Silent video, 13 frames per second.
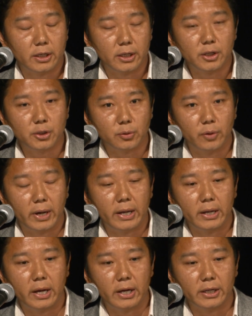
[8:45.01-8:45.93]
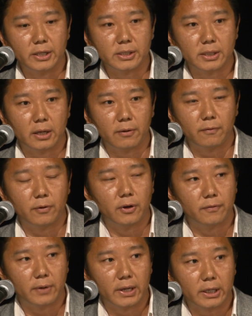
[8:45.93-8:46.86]
issue, and it is full
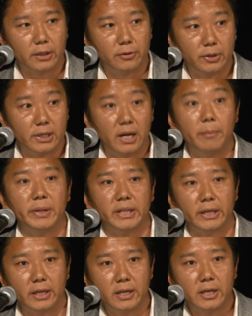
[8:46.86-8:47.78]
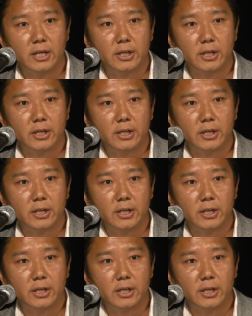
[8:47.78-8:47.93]
of real empathy.